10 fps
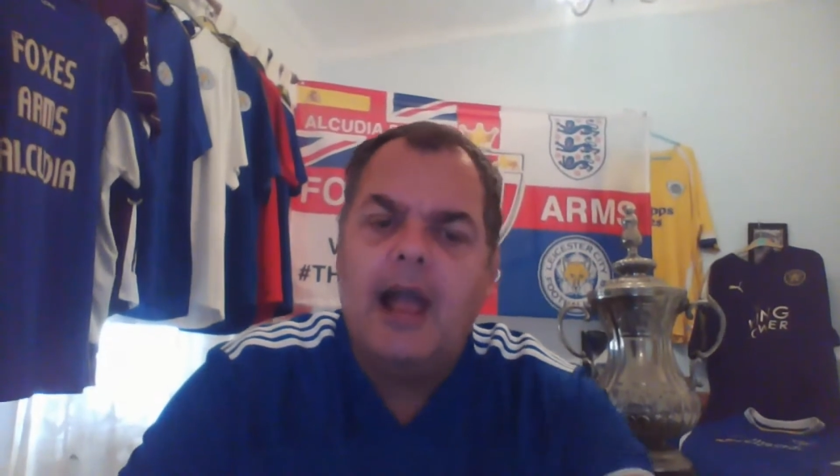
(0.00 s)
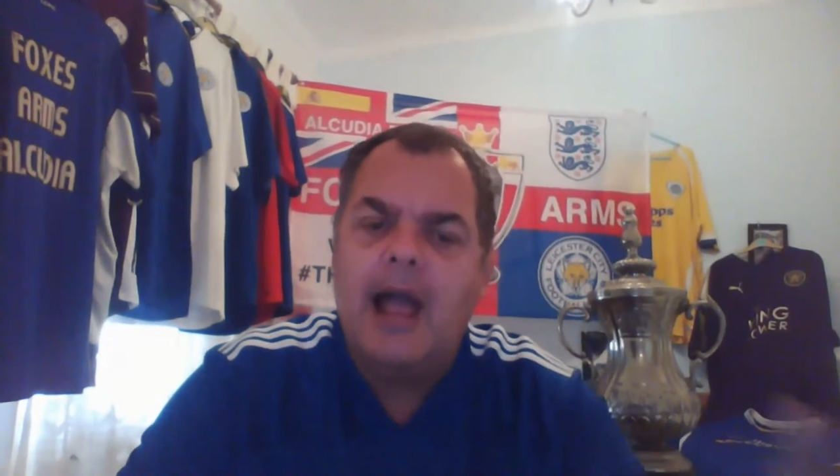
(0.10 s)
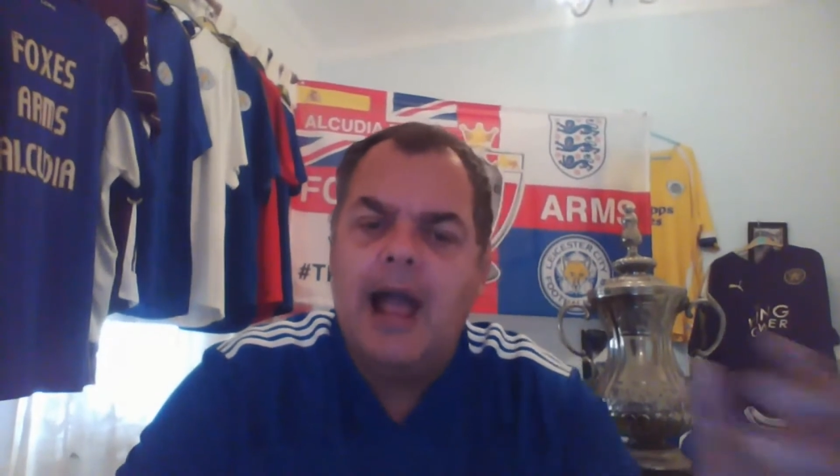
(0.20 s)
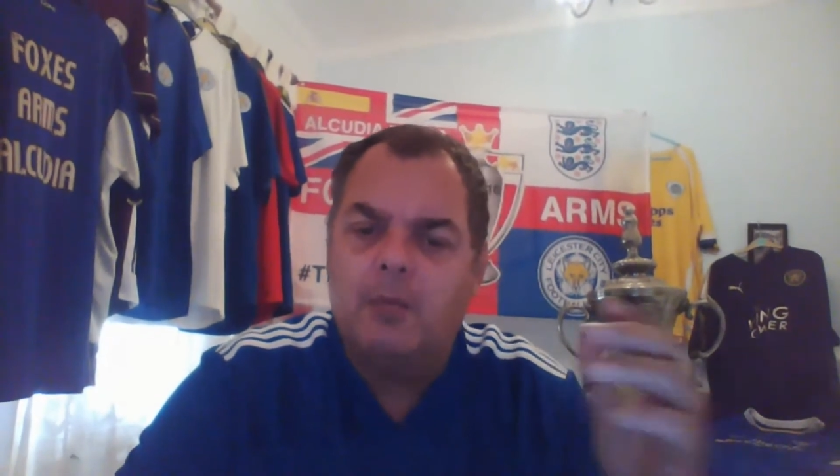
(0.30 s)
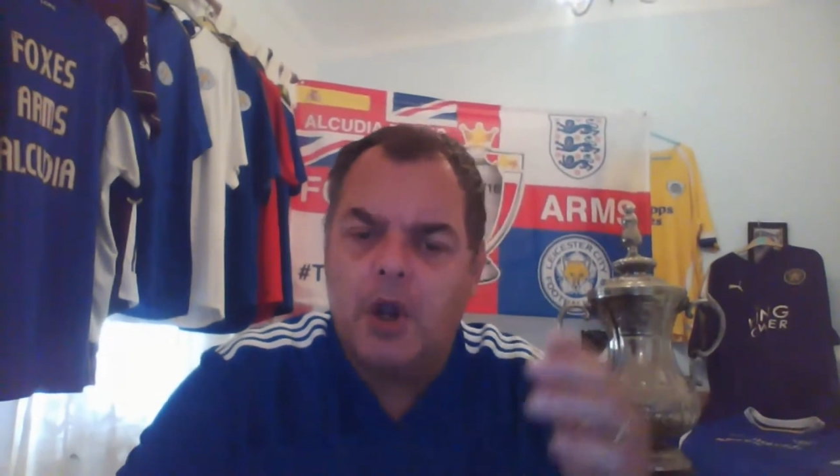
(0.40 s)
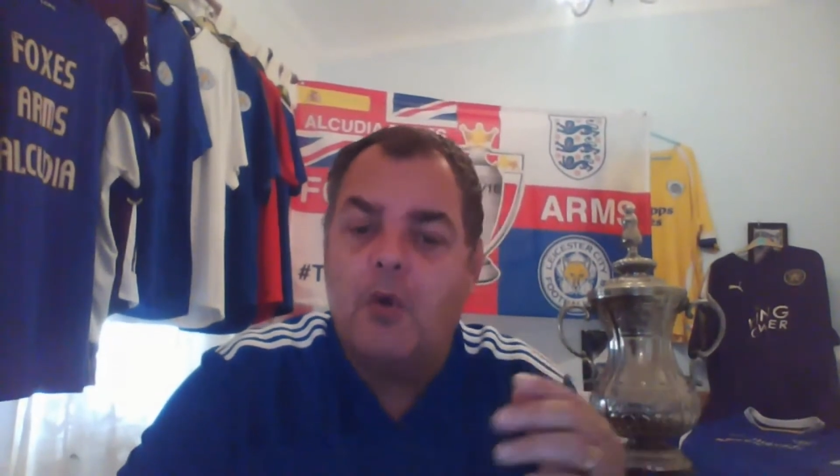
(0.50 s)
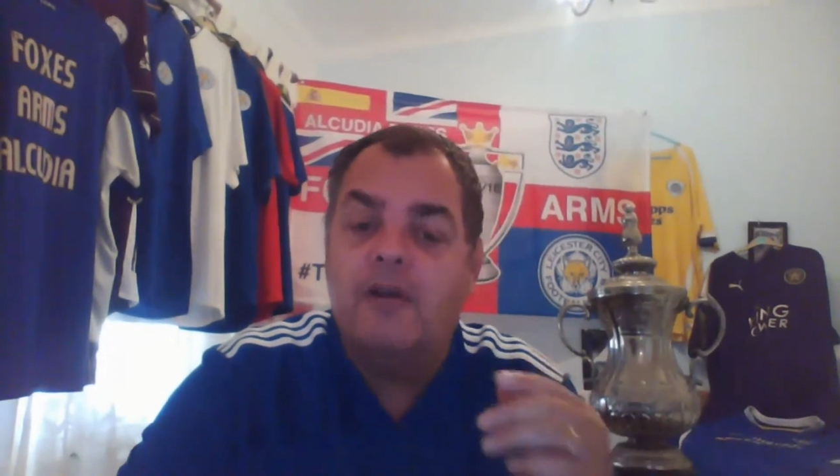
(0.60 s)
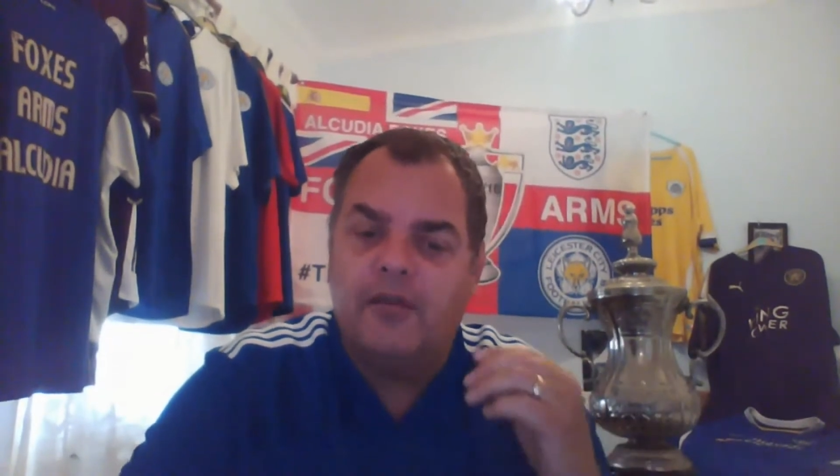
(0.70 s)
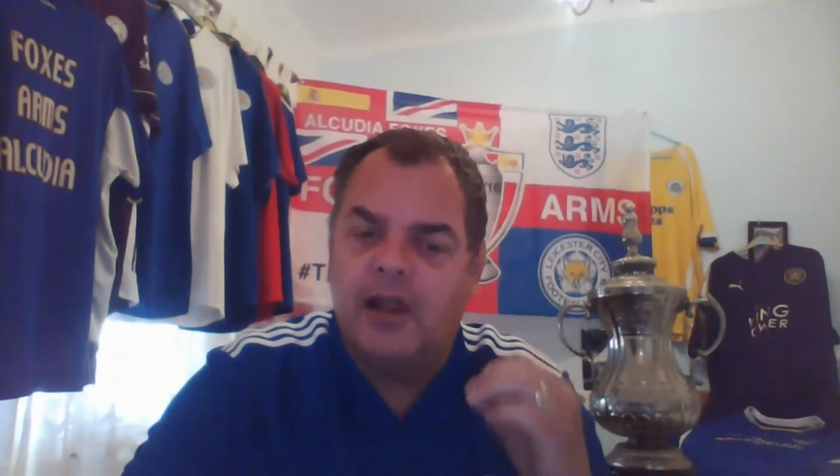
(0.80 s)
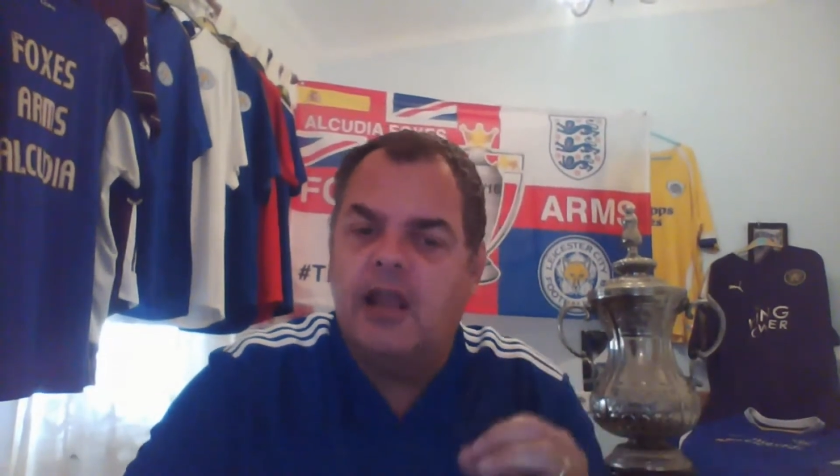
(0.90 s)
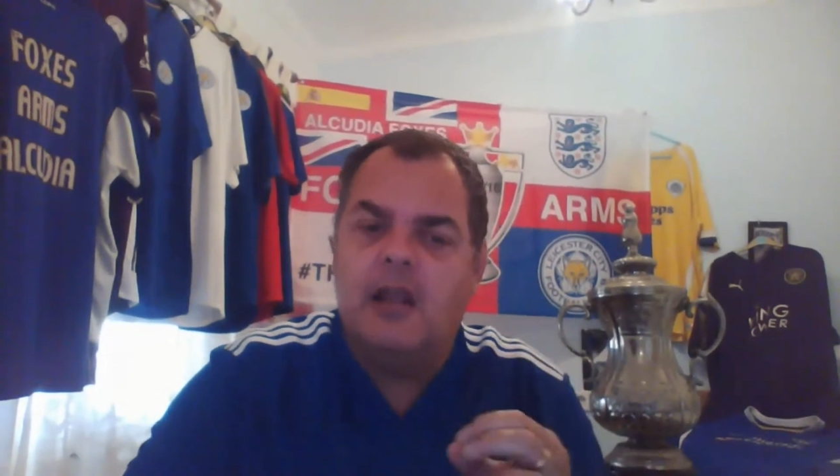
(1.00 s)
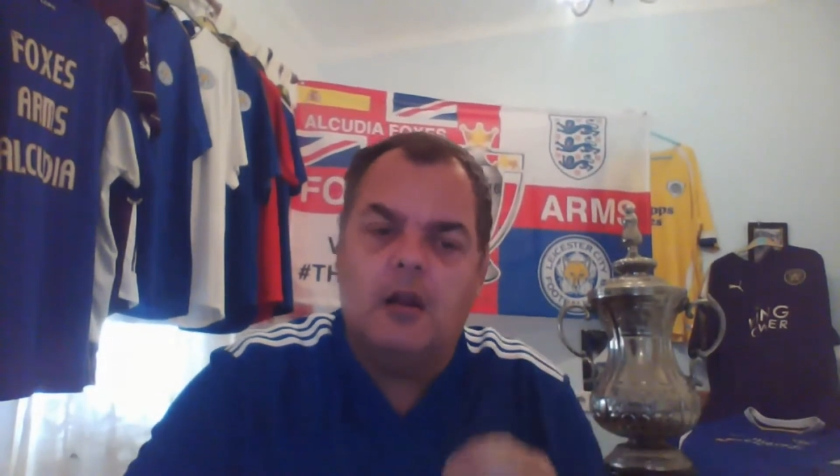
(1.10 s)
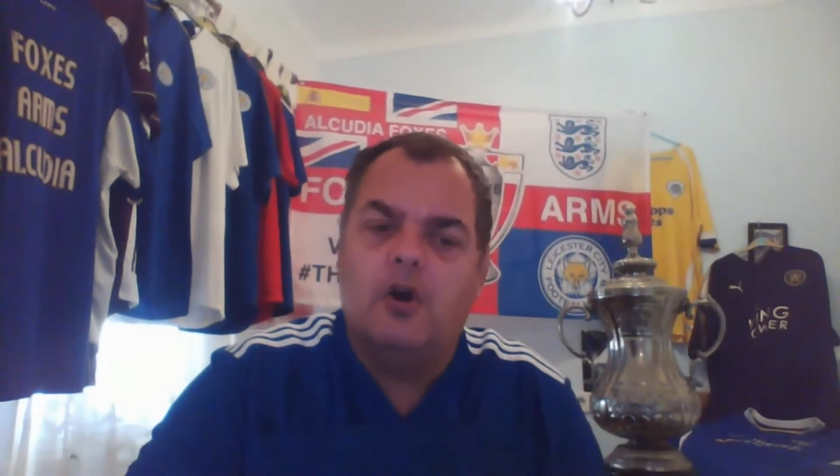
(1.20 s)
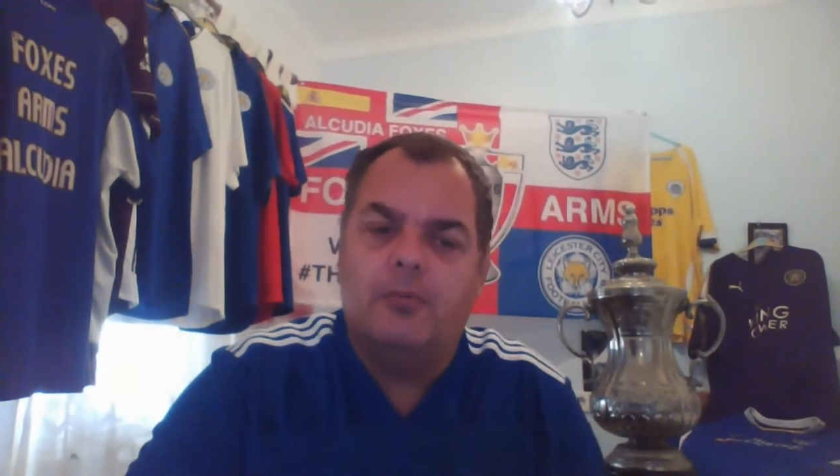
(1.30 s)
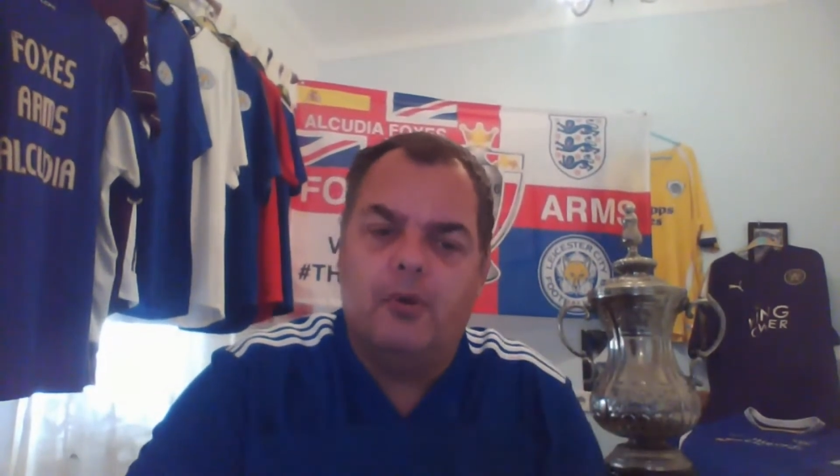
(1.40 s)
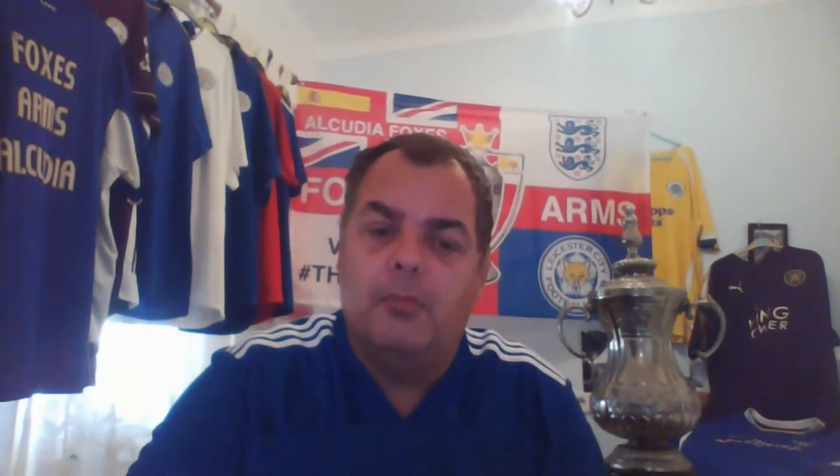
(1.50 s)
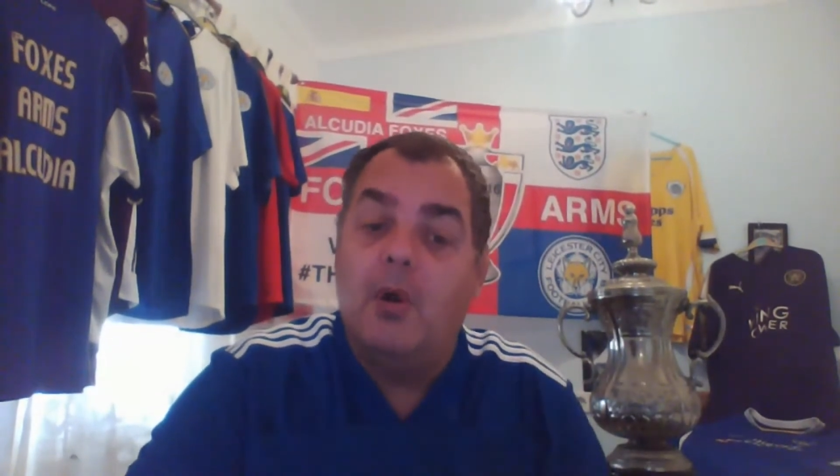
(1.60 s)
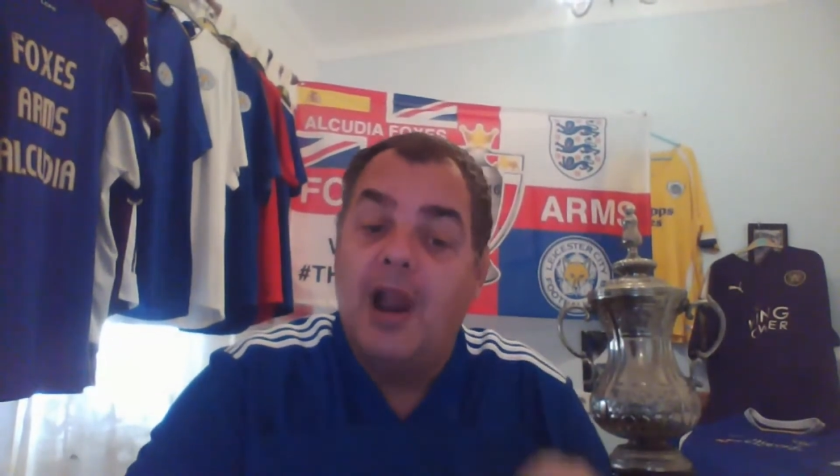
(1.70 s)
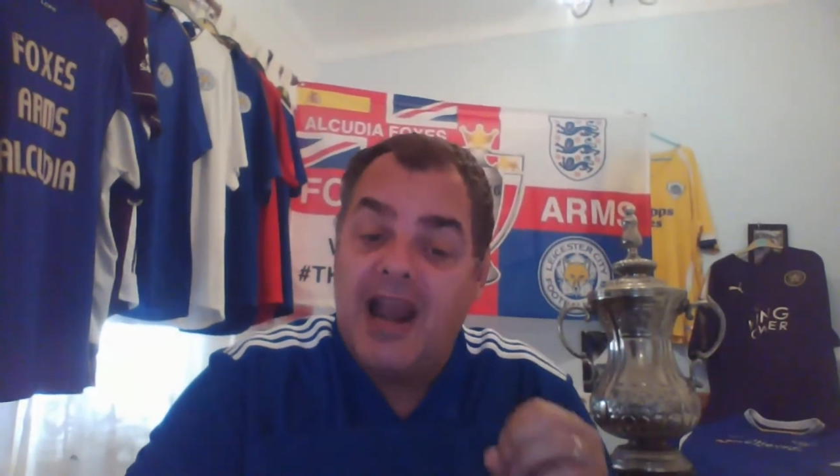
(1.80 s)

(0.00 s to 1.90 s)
and were going for the league and cup double.